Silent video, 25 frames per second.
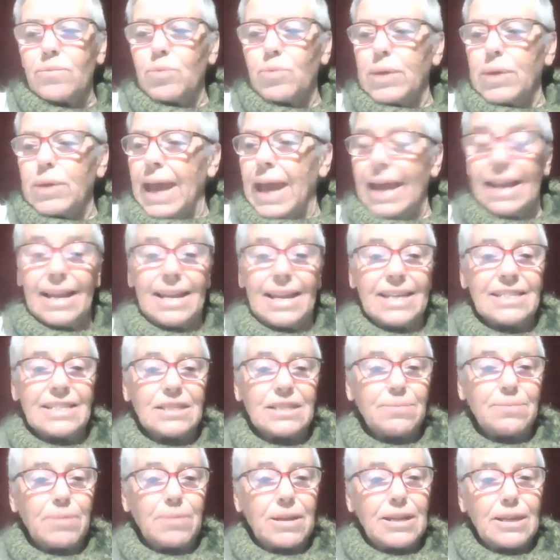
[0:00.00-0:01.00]
we had a
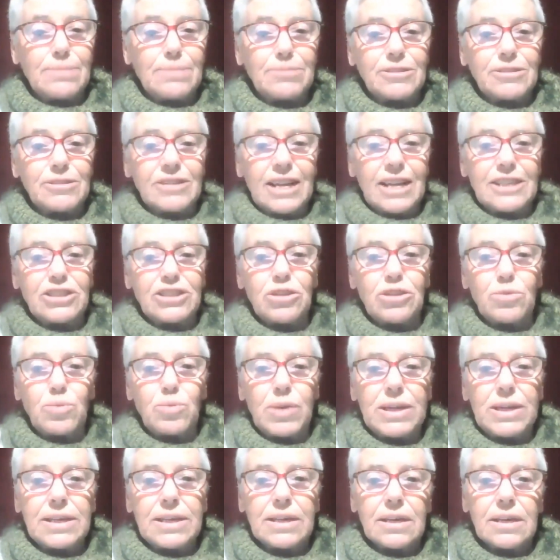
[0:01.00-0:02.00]
Lesbian Liberation
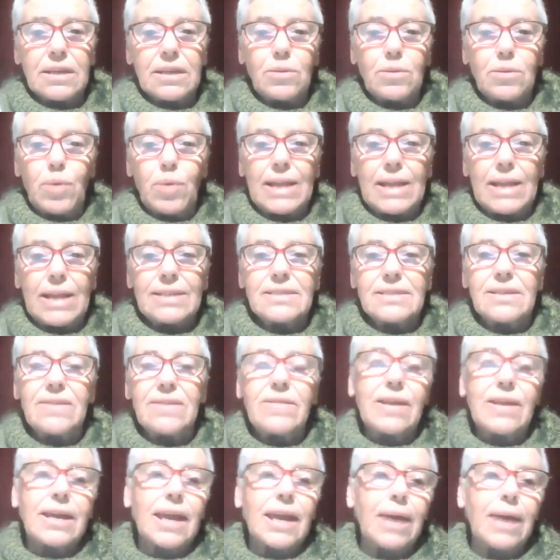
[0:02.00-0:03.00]
Week in
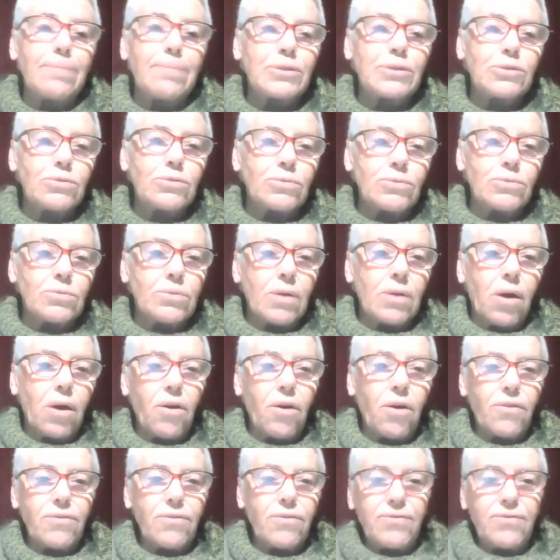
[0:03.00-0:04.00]
Wellington, the capital
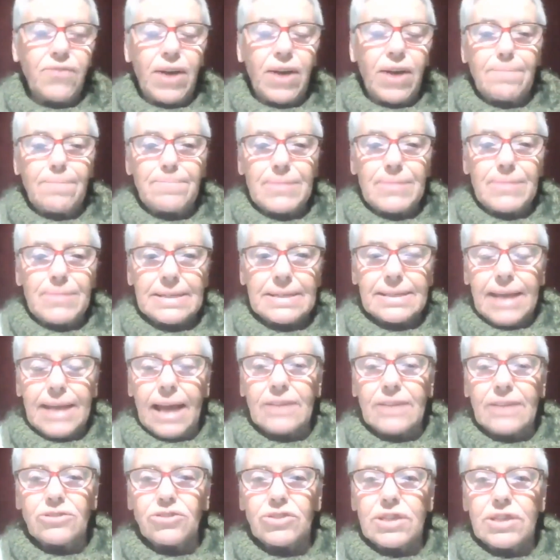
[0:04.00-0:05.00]
of this
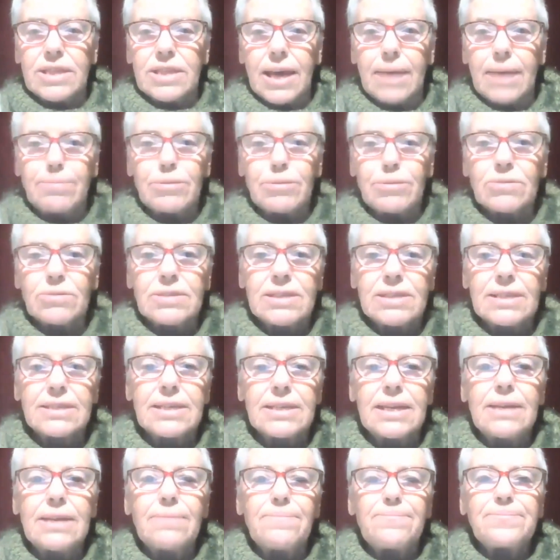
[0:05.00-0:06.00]
country, the capital
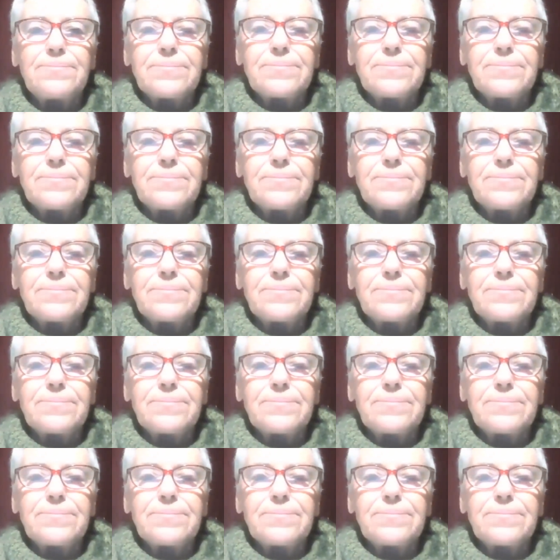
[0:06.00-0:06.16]
city.